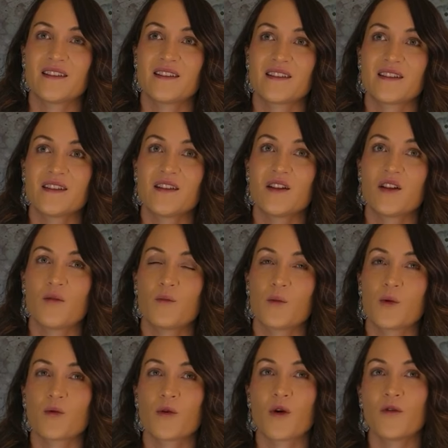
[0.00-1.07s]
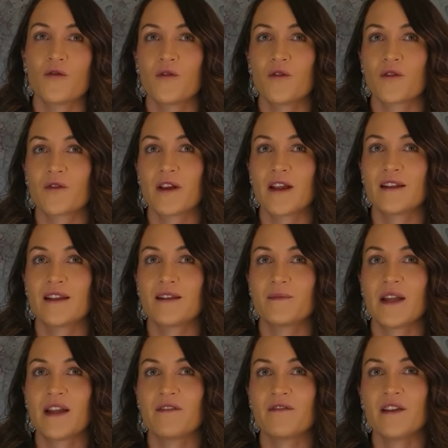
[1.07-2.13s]
you know, growth oriented.
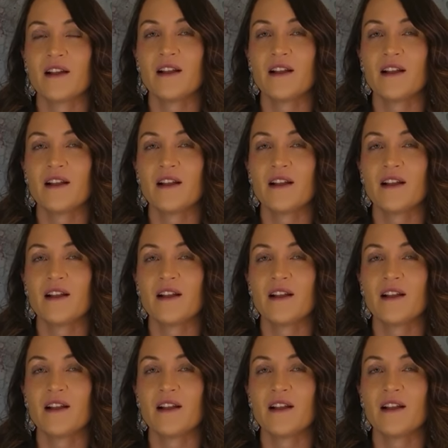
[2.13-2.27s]
But I feel